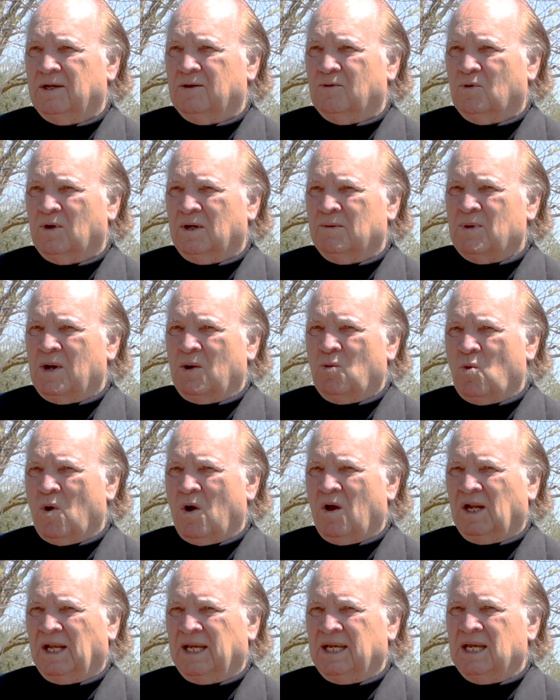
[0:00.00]
What am I
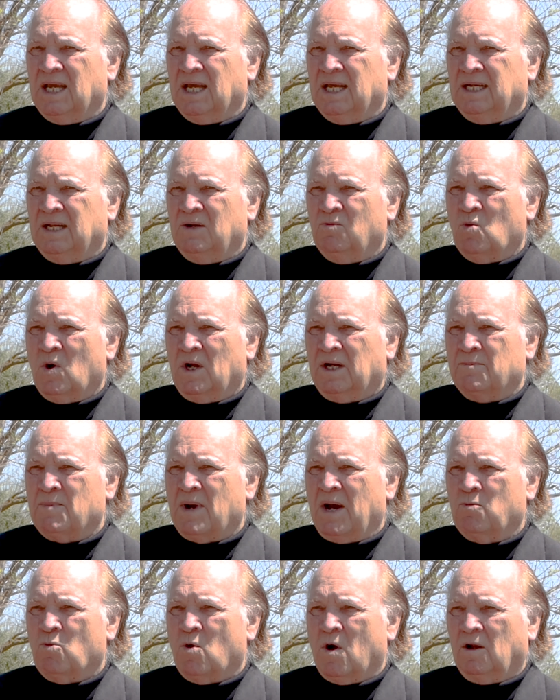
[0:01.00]
walling in and what am
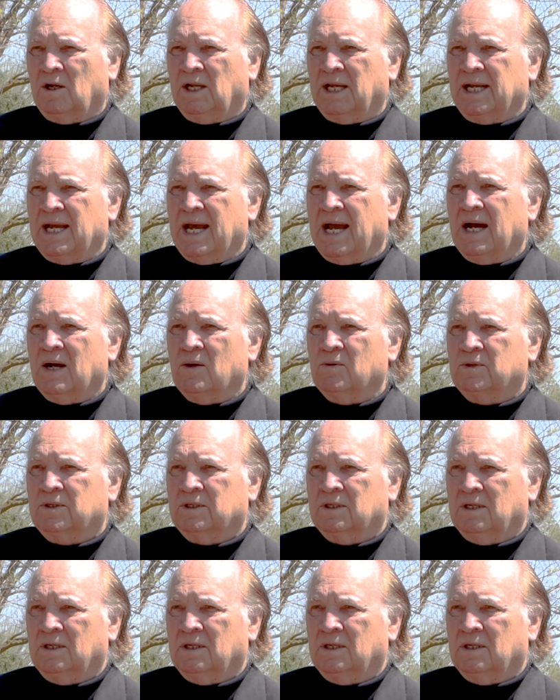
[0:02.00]
I walling out?